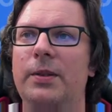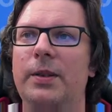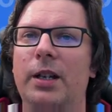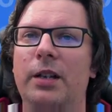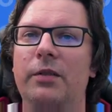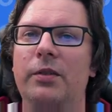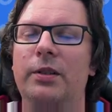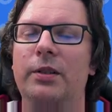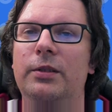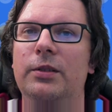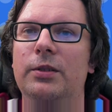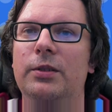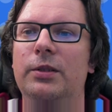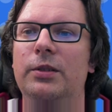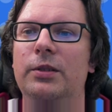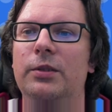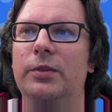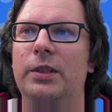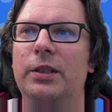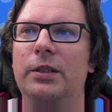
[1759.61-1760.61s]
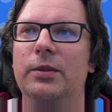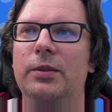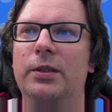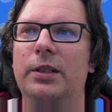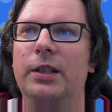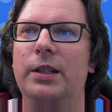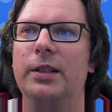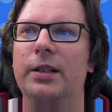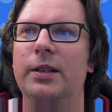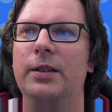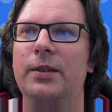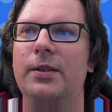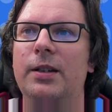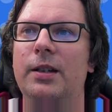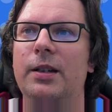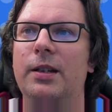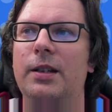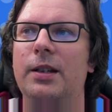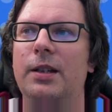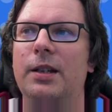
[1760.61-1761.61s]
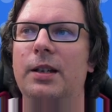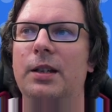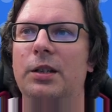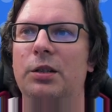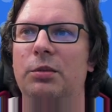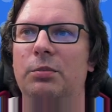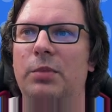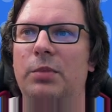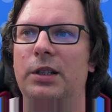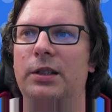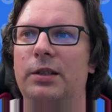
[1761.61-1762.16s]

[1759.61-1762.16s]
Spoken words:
I will not go into the details, but